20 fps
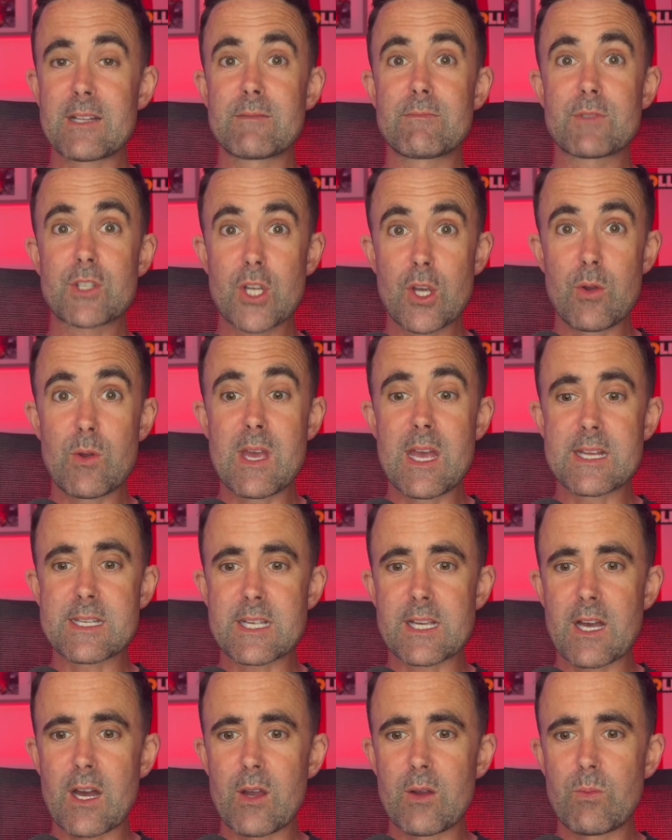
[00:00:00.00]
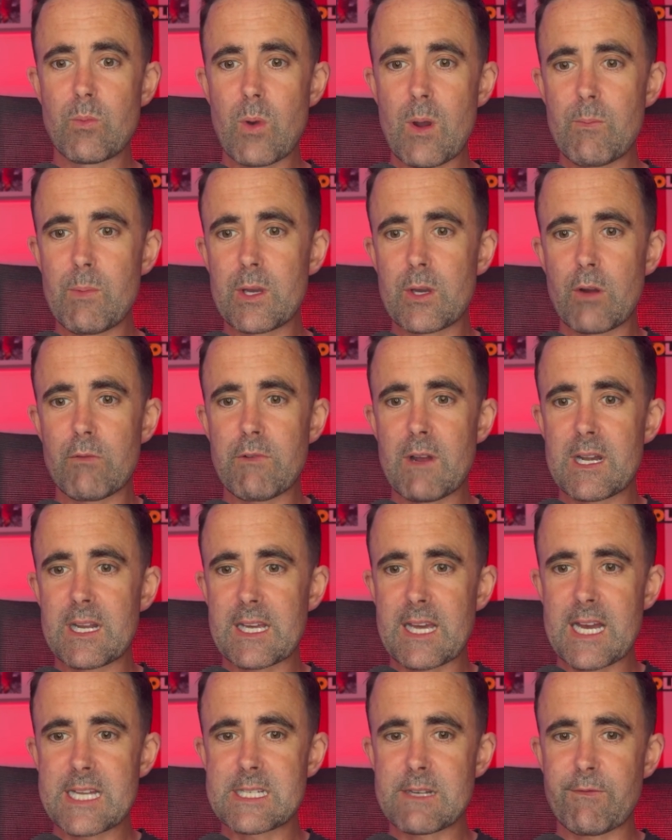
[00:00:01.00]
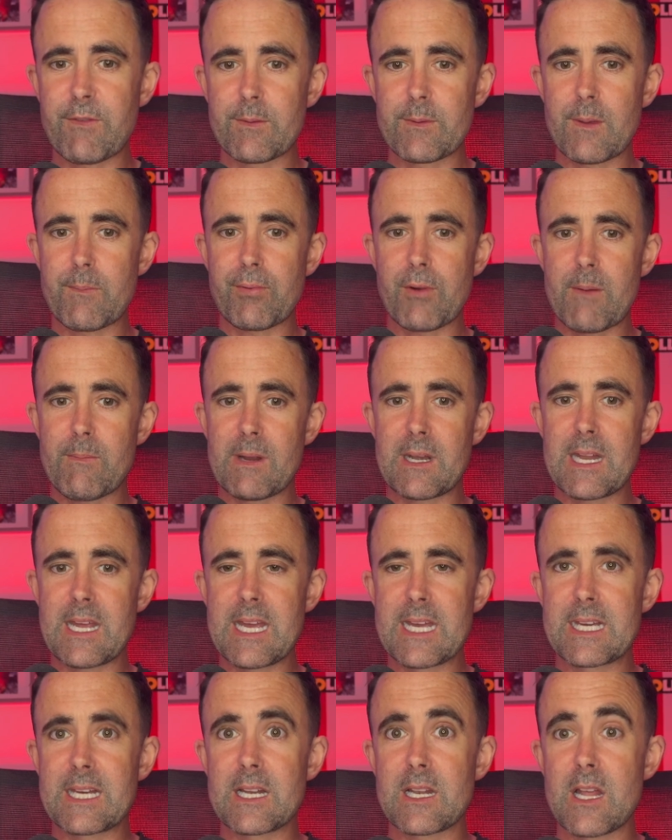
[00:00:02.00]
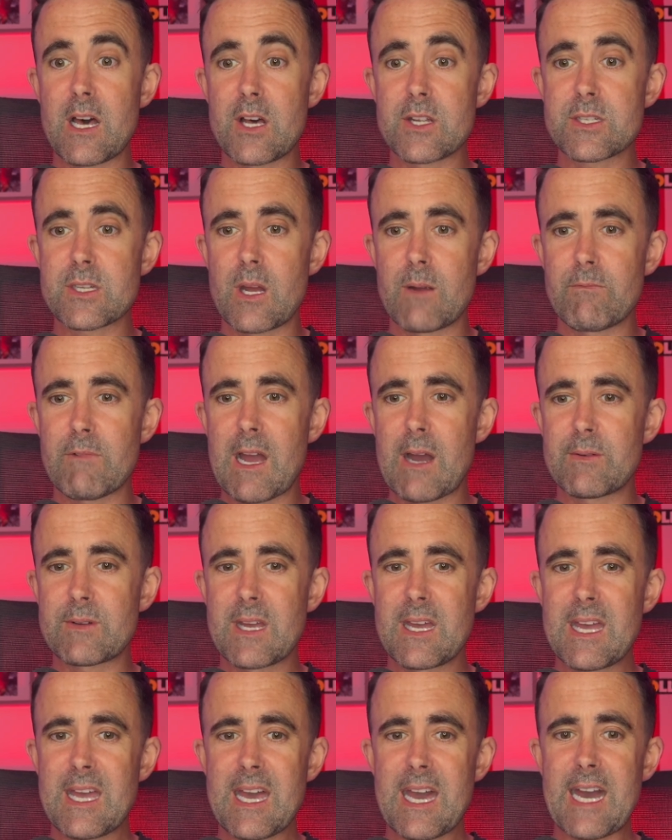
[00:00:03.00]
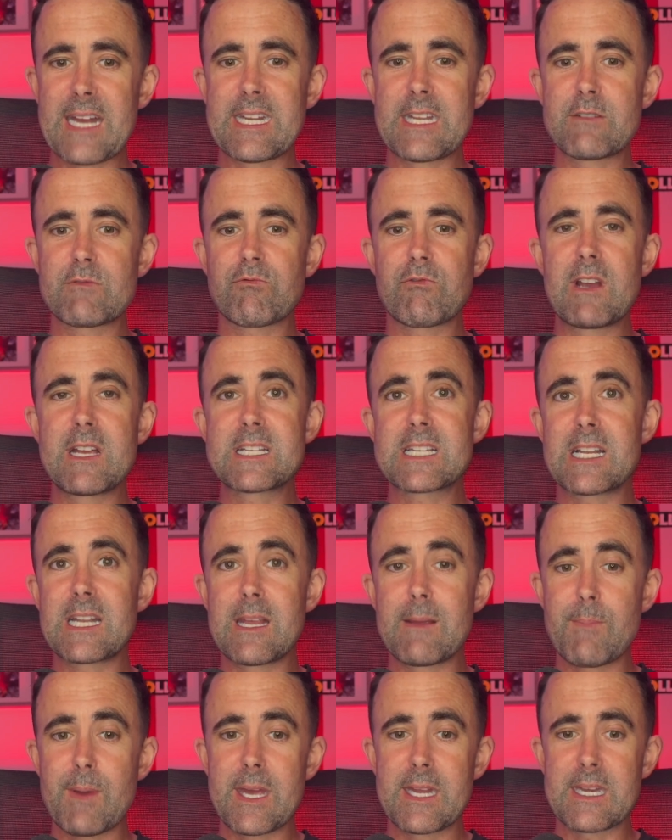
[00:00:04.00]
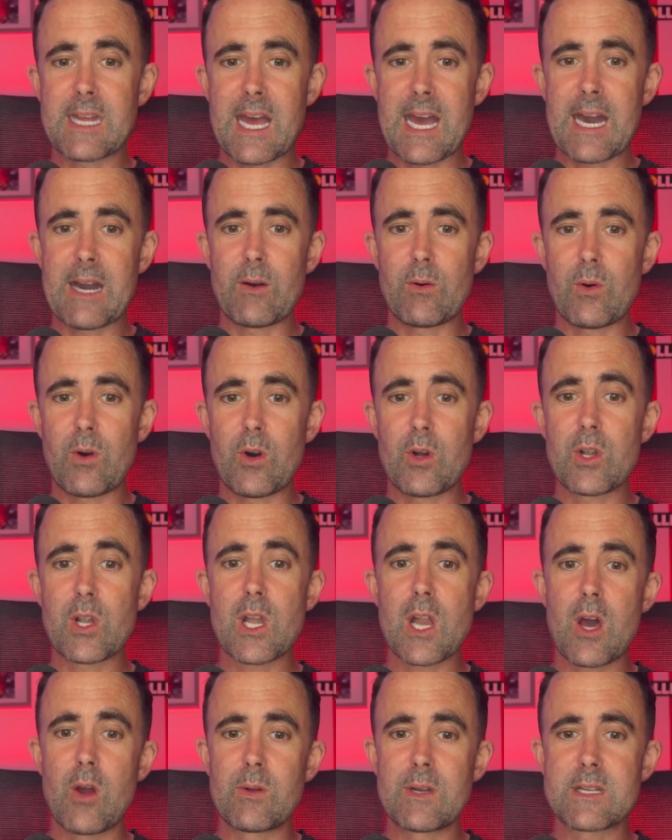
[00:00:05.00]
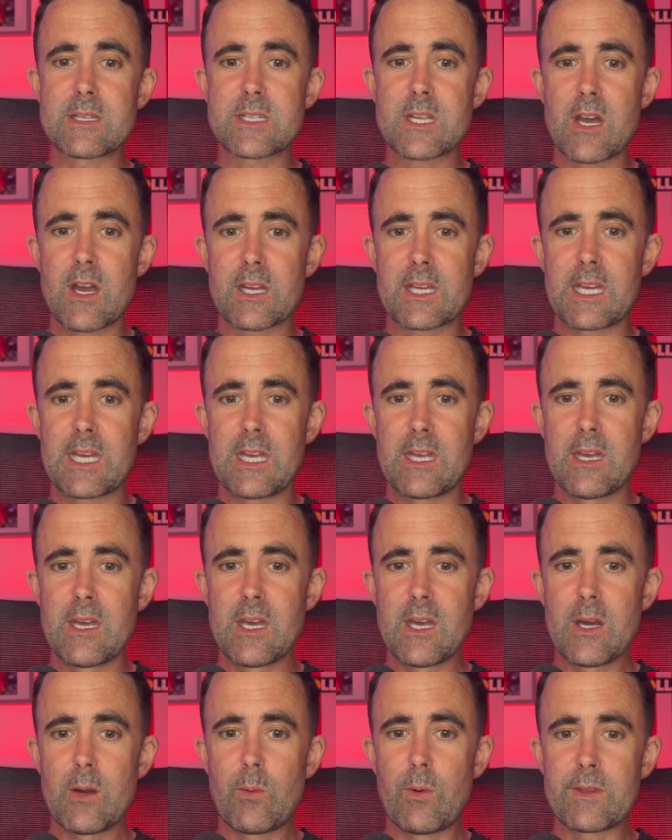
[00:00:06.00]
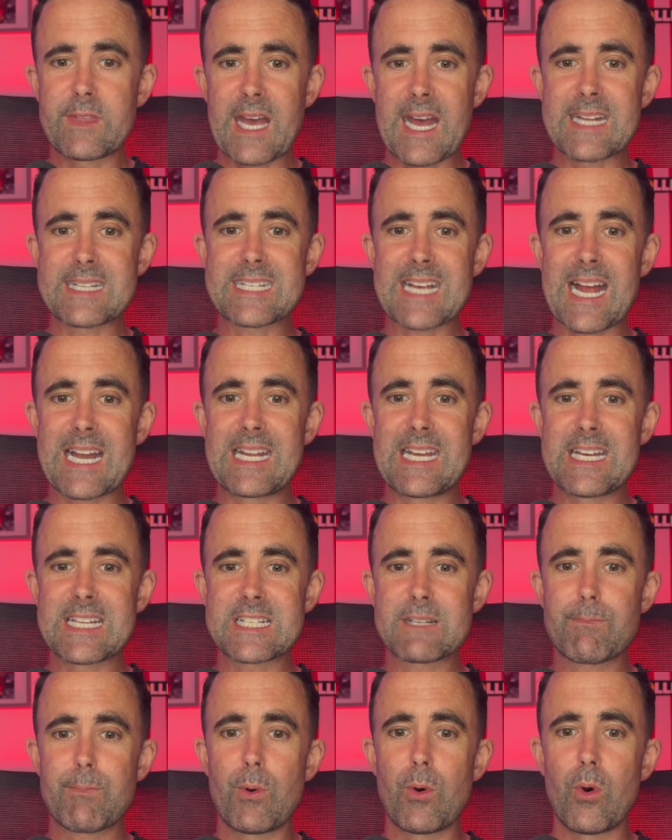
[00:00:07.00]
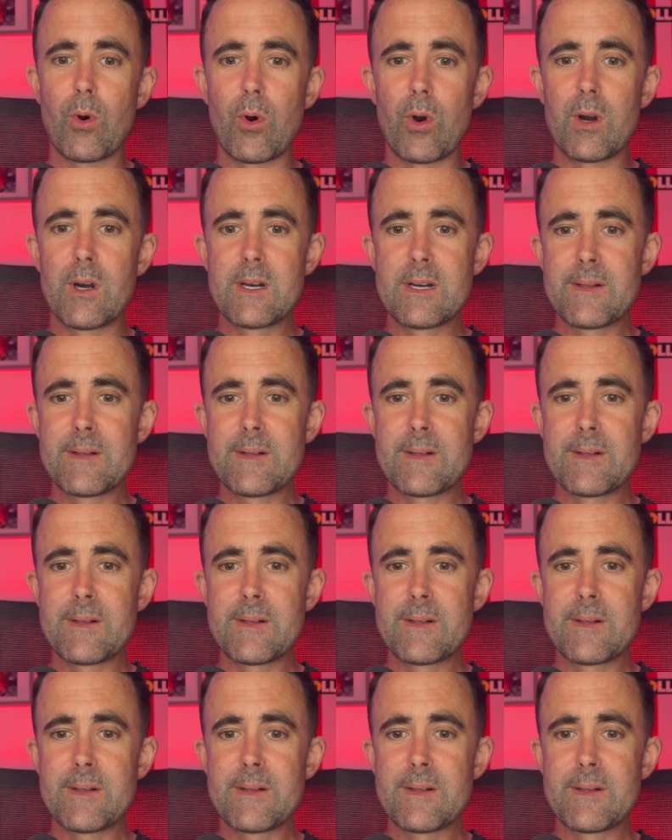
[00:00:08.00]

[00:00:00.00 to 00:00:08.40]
2 years ago when we got relegated from the Premier League last time round. And he's recently been out on loan in Turkey with Antalyaspor,